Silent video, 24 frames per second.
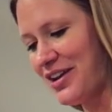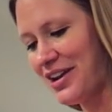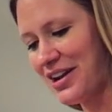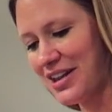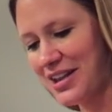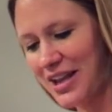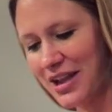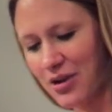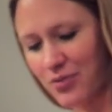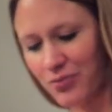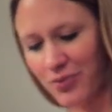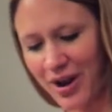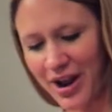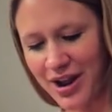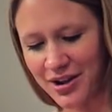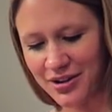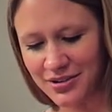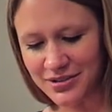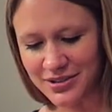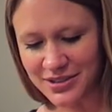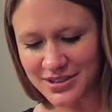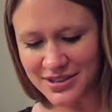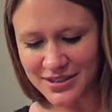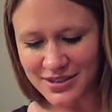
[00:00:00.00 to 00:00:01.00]
and it like
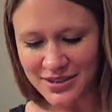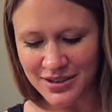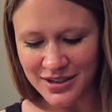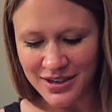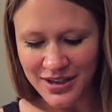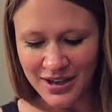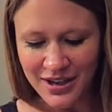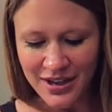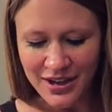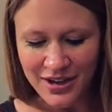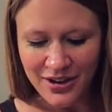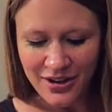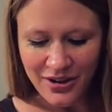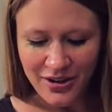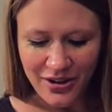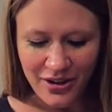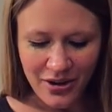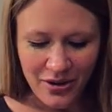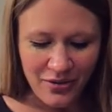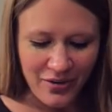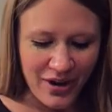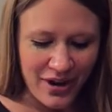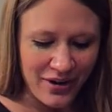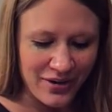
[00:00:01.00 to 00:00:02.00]
rounds
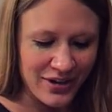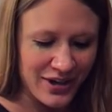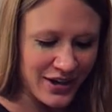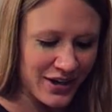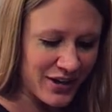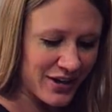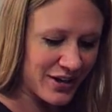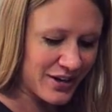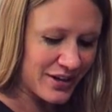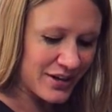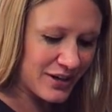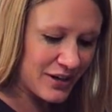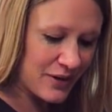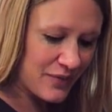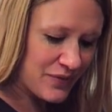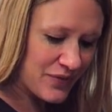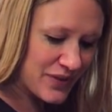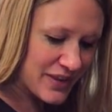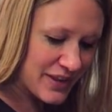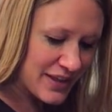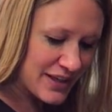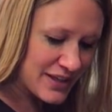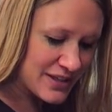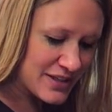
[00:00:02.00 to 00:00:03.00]
around
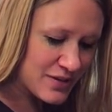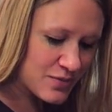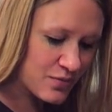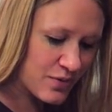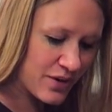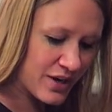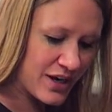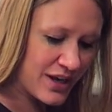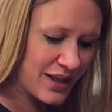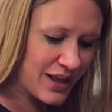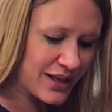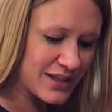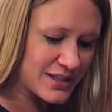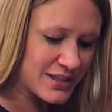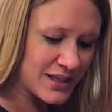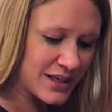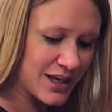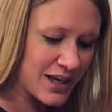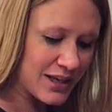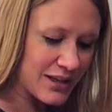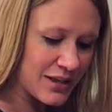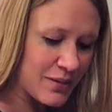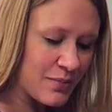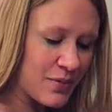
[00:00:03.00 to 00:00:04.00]
here. This is where he likes to
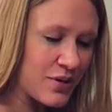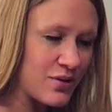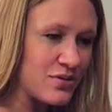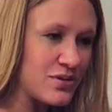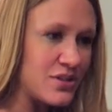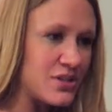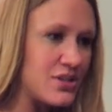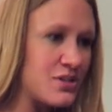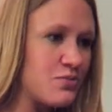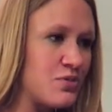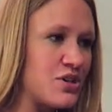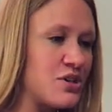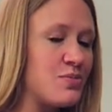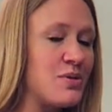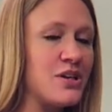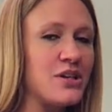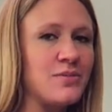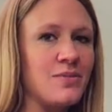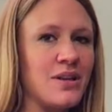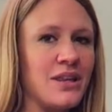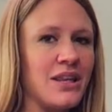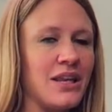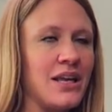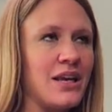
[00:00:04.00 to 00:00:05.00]
kick the most, which
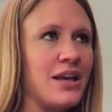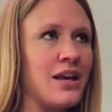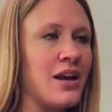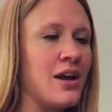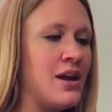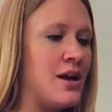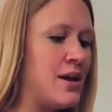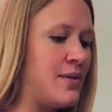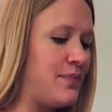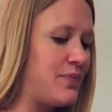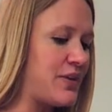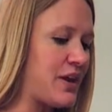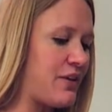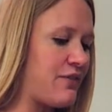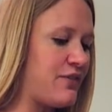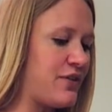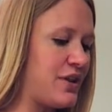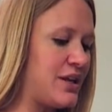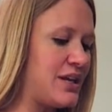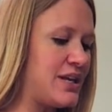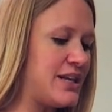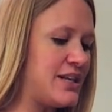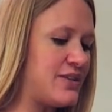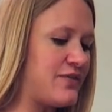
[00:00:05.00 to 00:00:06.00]
makes me think, I
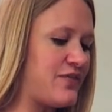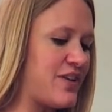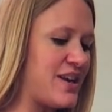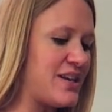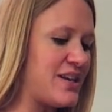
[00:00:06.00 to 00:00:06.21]
feel like he's